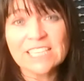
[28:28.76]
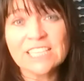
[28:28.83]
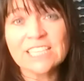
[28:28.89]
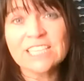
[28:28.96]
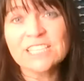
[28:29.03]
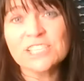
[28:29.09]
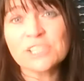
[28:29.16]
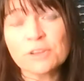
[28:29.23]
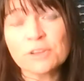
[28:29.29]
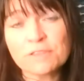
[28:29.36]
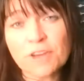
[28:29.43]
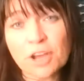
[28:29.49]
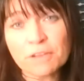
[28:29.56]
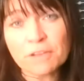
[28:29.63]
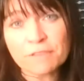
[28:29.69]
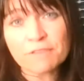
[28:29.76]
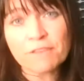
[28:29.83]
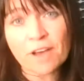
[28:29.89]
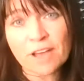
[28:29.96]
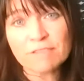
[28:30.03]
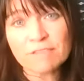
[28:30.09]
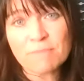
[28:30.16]
So for over
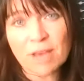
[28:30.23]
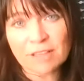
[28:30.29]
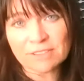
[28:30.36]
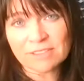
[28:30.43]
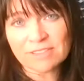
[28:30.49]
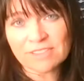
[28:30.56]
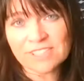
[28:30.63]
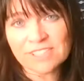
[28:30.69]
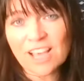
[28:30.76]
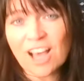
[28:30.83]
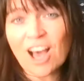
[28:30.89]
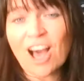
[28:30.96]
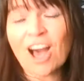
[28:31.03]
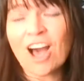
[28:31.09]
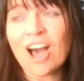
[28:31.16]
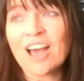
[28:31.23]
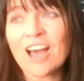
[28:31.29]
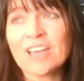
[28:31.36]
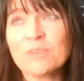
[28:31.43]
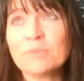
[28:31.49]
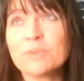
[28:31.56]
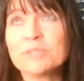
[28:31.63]
5 months,
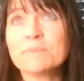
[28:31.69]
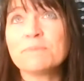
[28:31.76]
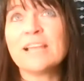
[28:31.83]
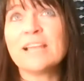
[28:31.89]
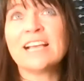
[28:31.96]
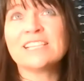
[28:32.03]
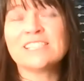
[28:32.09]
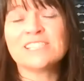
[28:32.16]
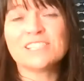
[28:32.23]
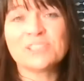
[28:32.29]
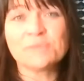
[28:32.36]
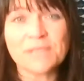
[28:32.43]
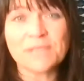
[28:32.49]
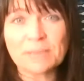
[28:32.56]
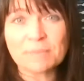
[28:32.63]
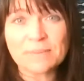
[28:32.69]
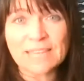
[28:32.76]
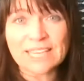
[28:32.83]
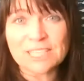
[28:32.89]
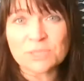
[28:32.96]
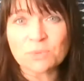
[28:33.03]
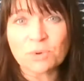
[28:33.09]
I was blessed to be in a
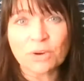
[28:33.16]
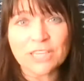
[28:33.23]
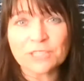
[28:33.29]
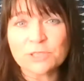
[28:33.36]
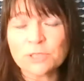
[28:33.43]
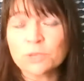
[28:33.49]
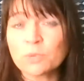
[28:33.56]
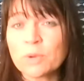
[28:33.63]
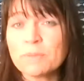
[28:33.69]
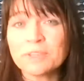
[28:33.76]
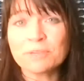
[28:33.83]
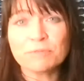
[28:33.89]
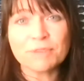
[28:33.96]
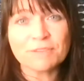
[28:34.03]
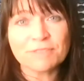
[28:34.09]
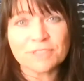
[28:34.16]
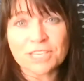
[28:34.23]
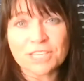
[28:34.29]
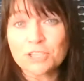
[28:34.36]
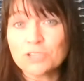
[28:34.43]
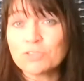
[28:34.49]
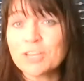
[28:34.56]
place where I could swim in the rivers
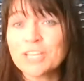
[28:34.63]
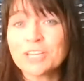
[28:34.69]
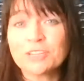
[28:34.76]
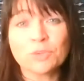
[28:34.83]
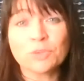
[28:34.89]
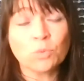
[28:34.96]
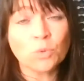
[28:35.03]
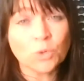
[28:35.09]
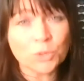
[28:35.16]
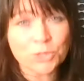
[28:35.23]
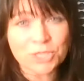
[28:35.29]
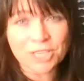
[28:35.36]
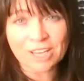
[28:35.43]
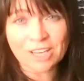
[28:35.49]
and drink the water.